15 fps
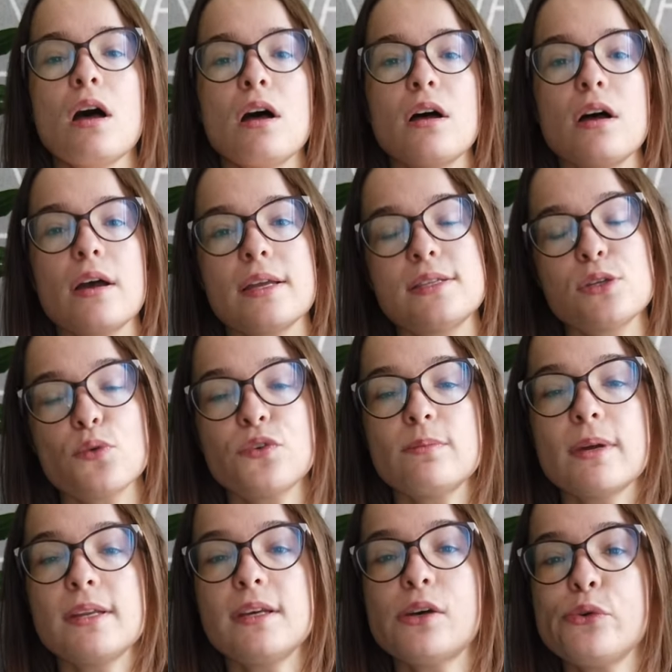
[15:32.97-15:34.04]
at
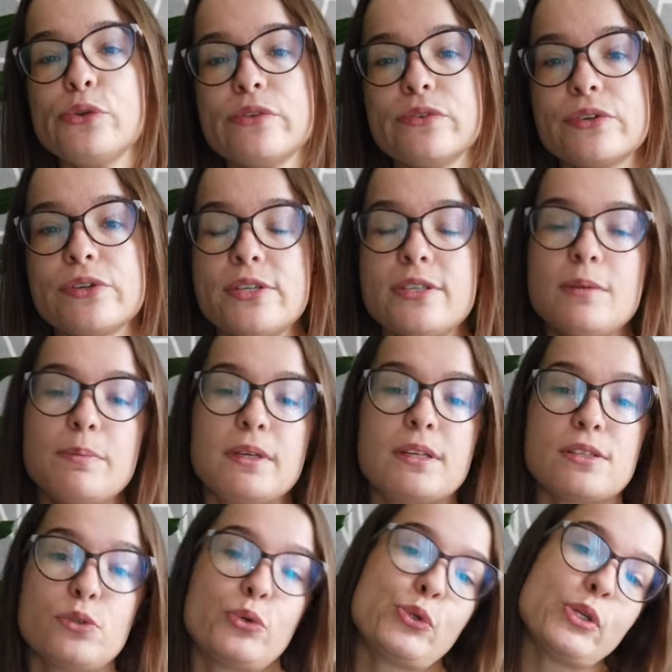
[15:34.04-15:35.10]
Sofia Medical University,
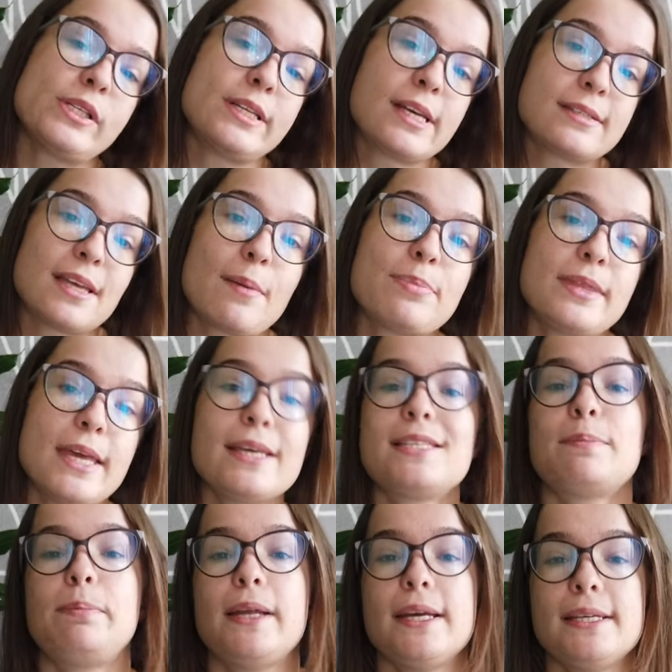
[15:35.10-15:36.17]
because usually the exam
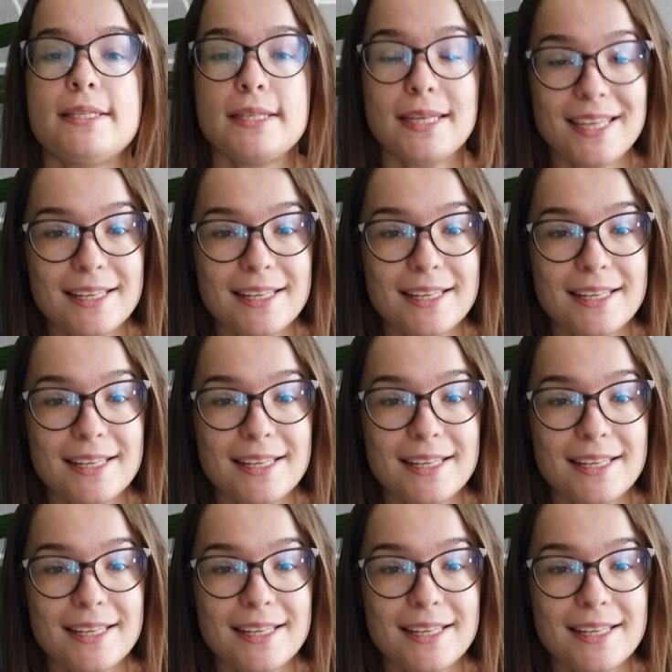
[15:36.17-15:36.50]
takes place